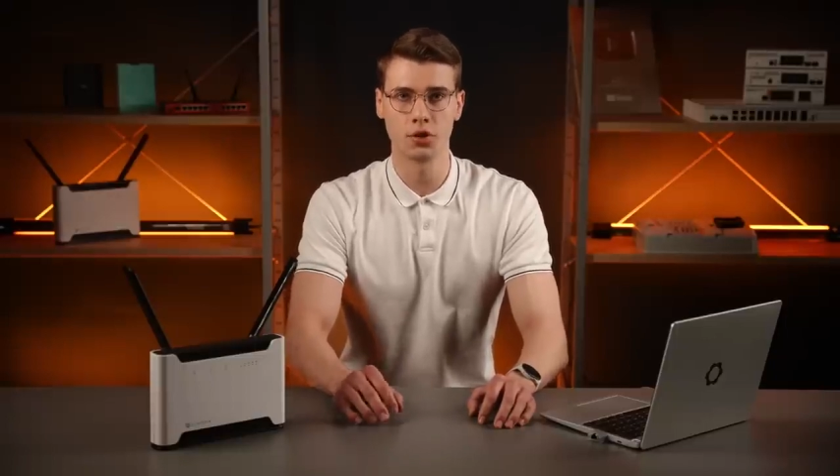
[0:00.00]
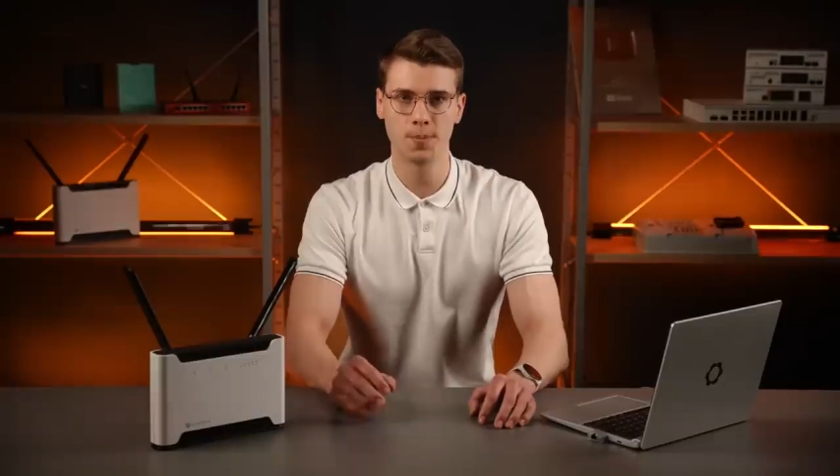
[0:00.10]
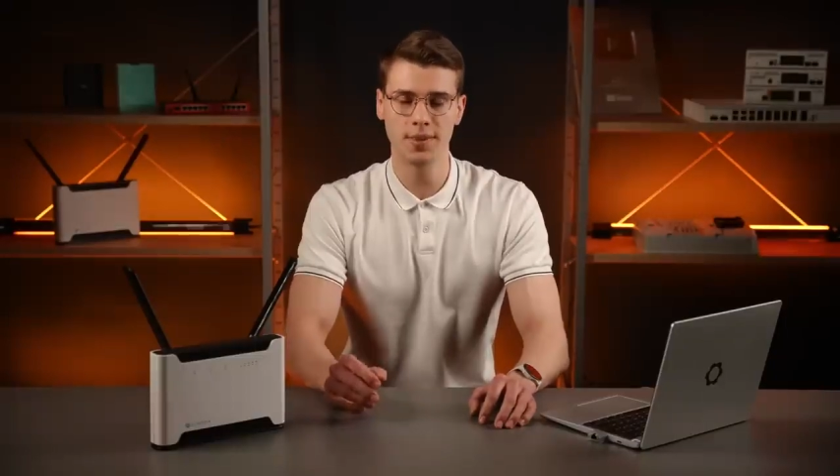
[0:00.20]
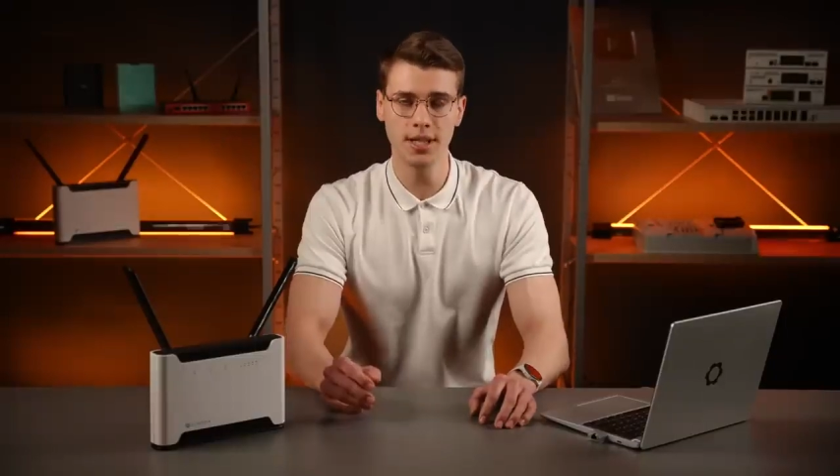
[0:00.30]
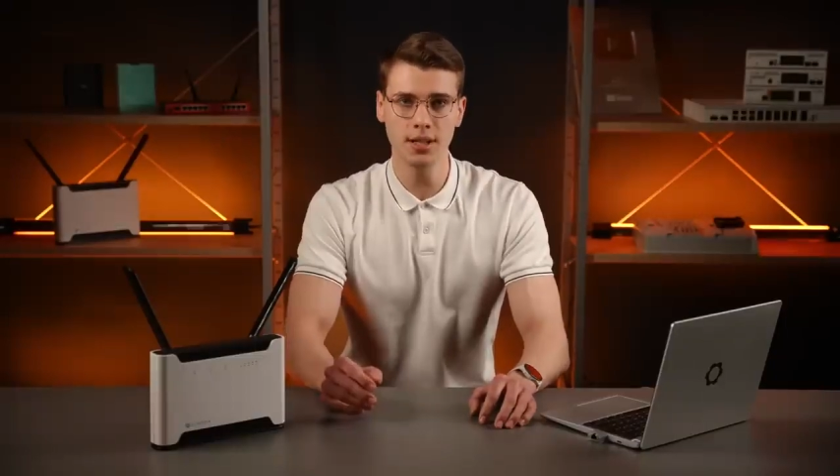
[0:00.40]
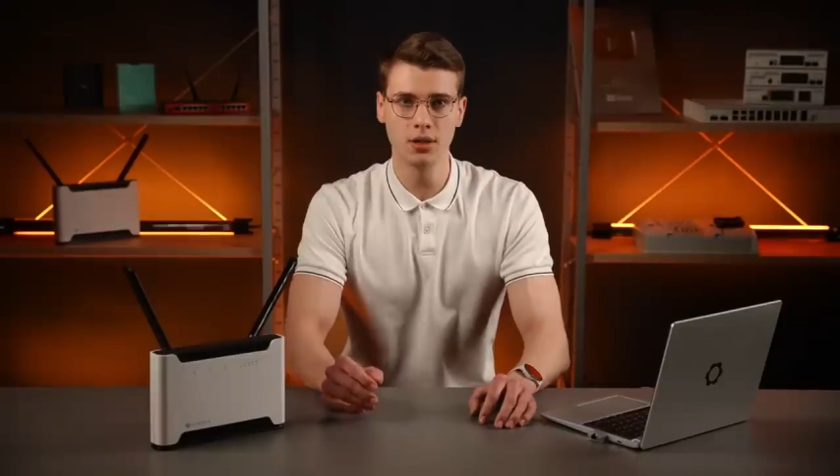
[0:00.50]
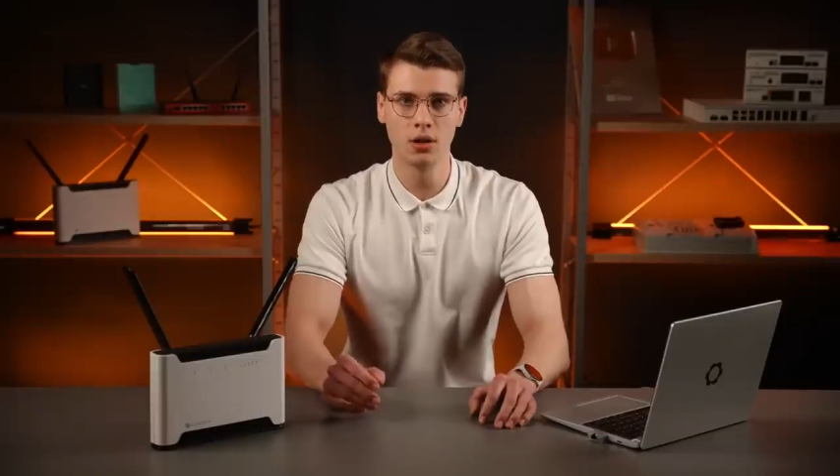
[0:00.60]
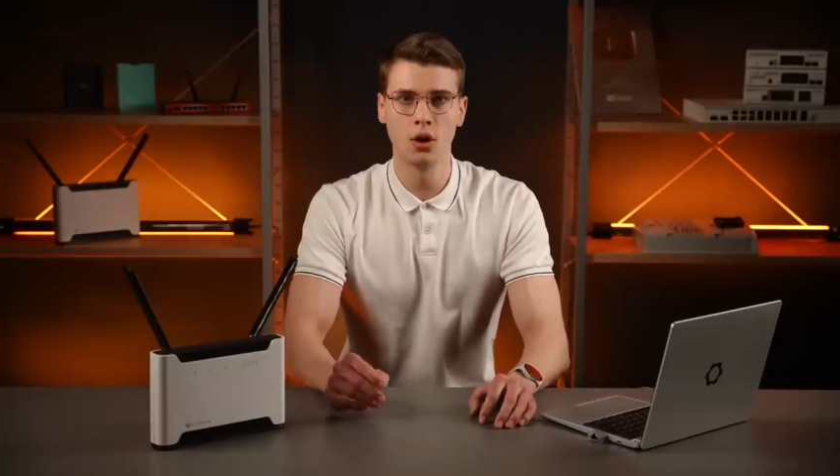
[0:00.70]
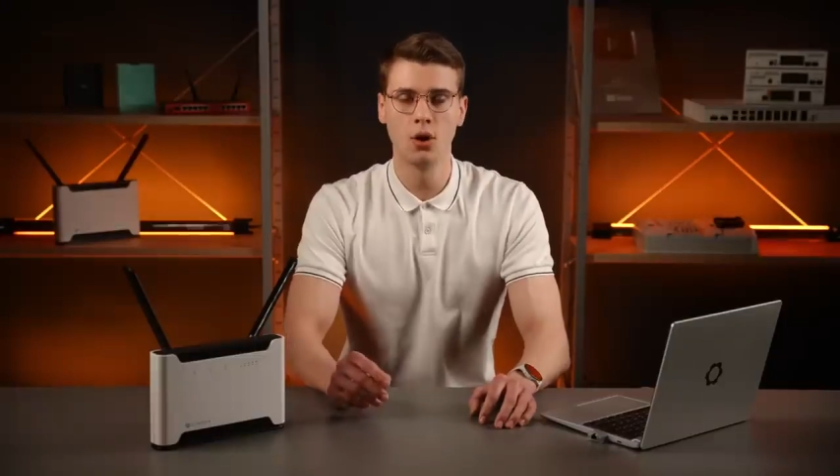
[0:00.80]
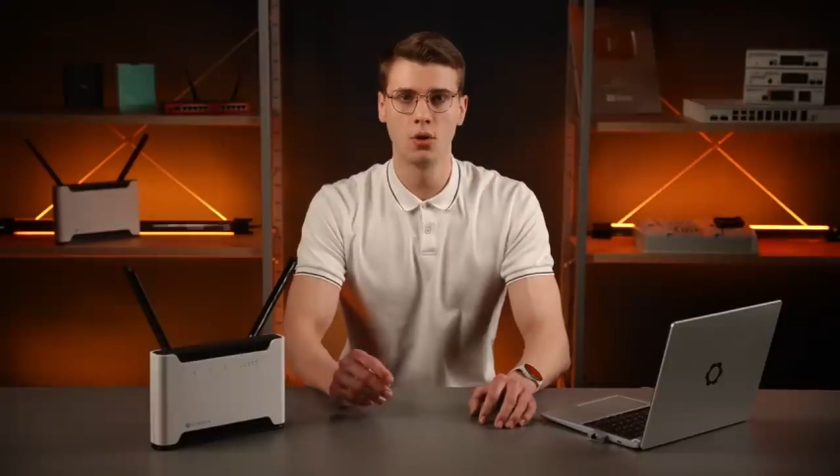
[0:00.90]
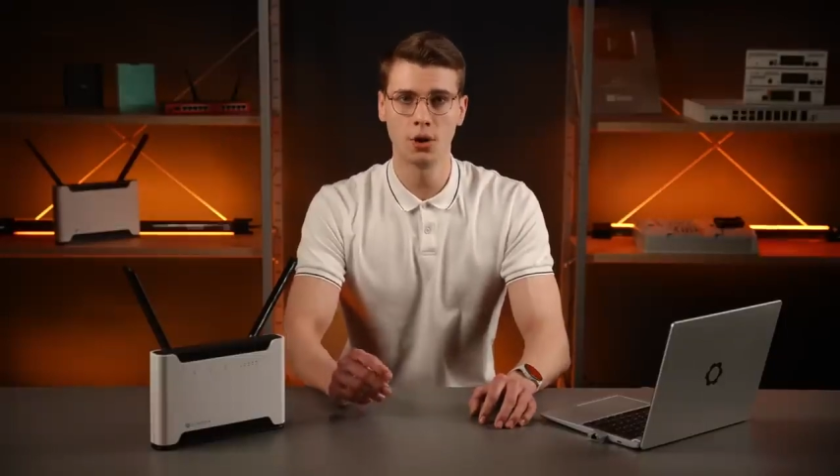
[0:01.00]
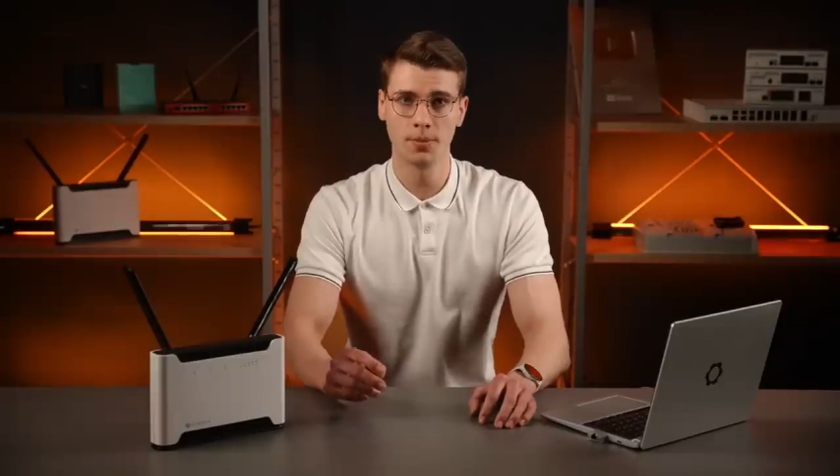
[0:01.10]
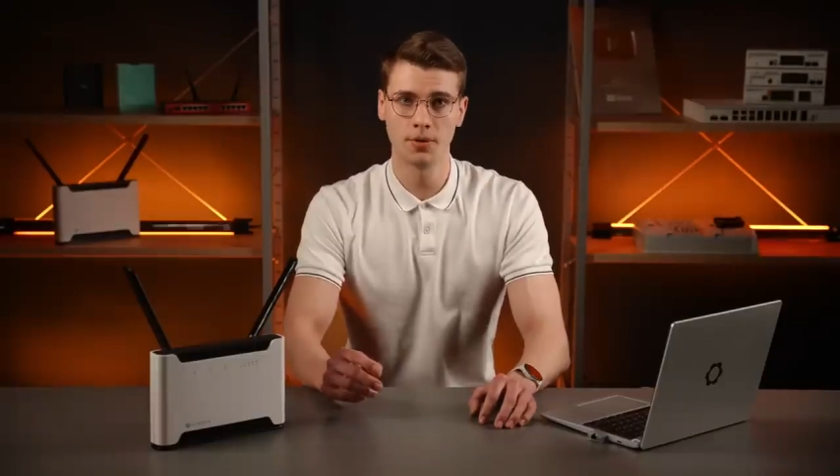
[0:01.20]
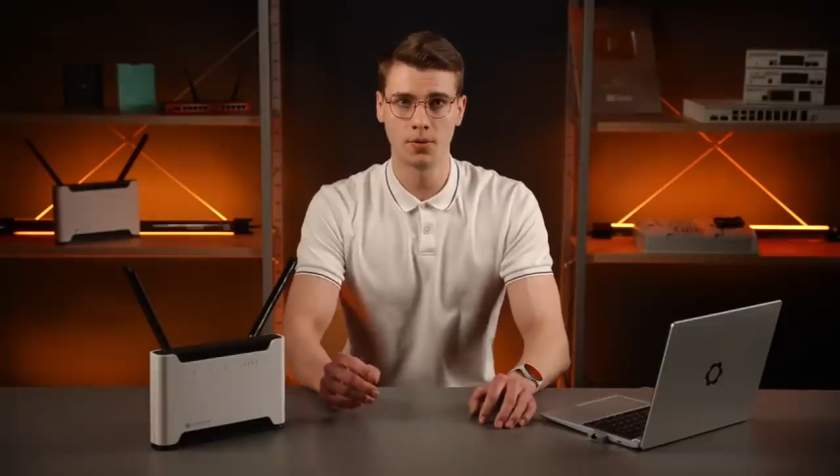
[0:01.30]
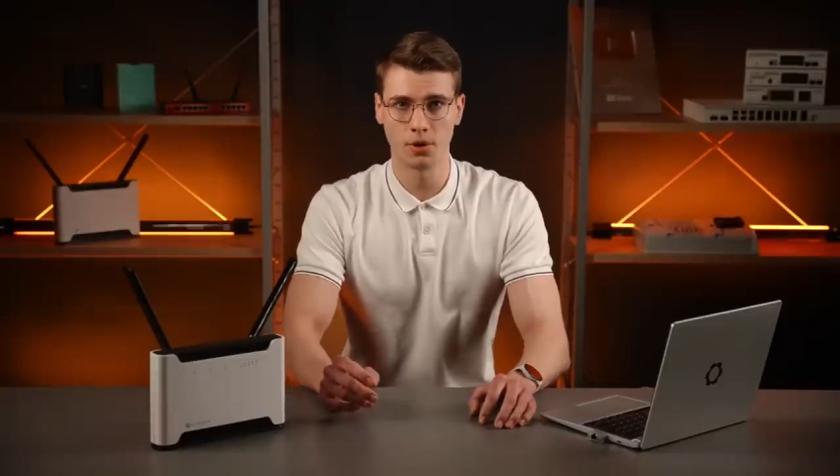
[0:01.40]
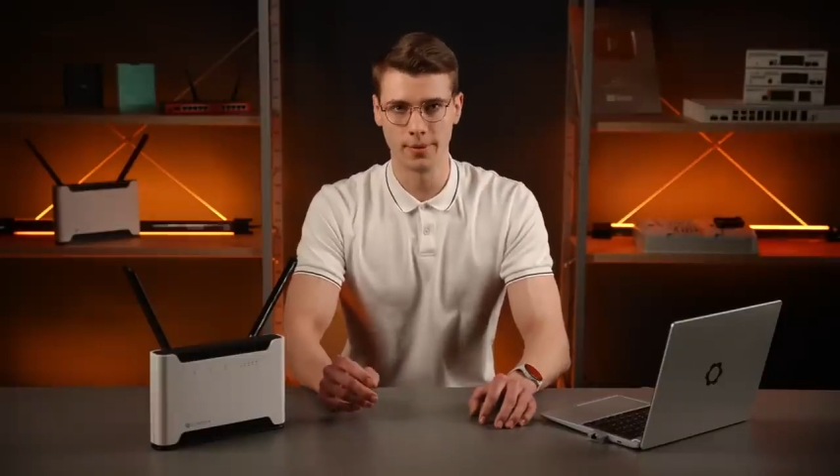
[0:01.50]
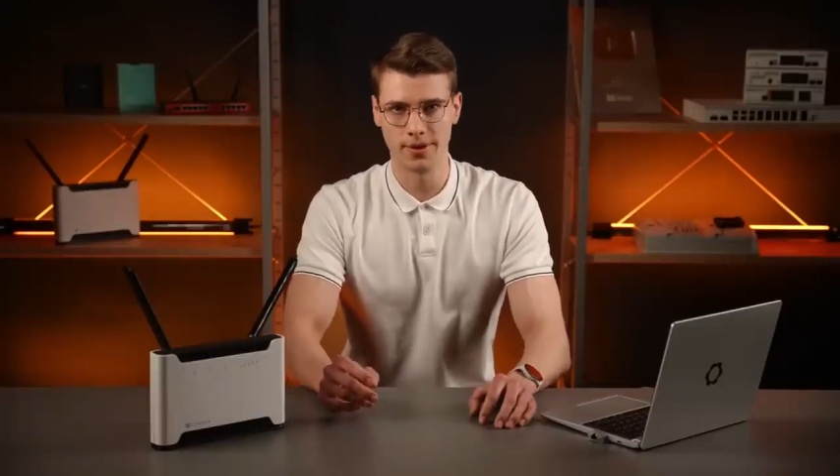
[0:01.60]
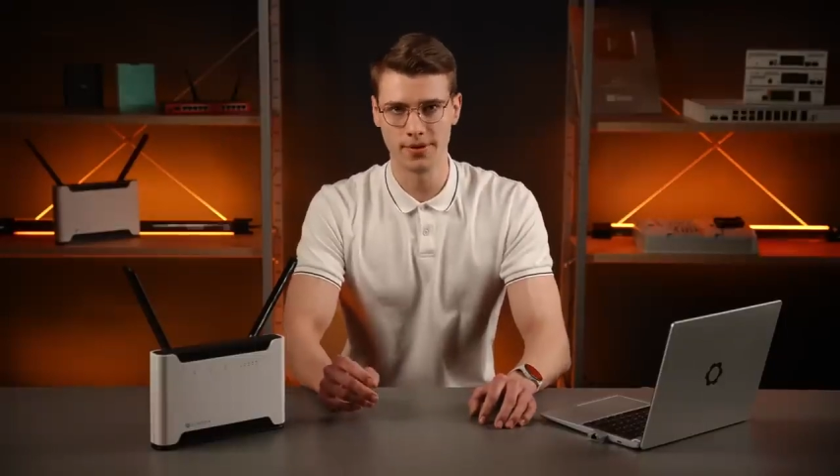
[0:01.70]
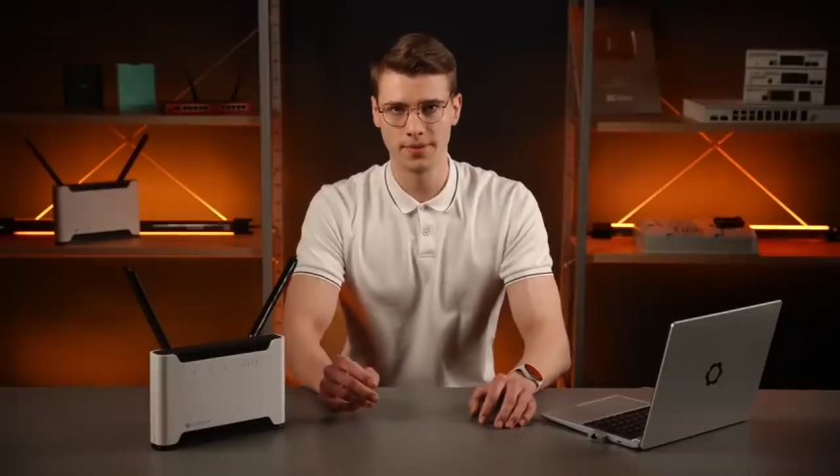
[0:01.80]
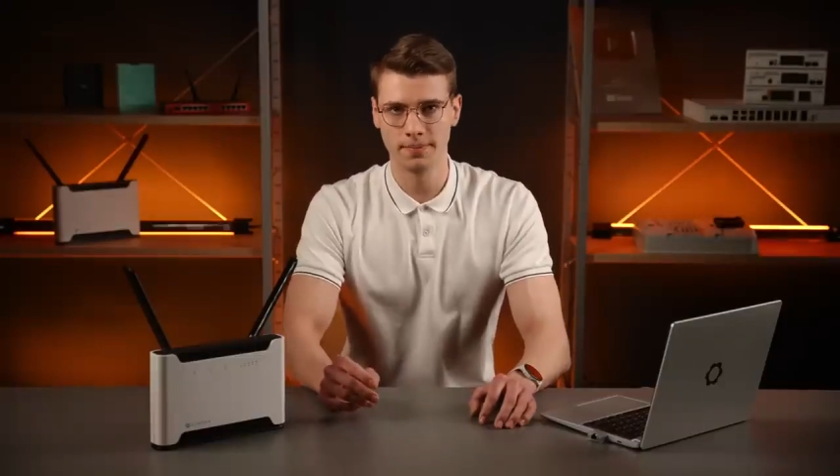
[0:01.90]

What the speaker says: speed or performance.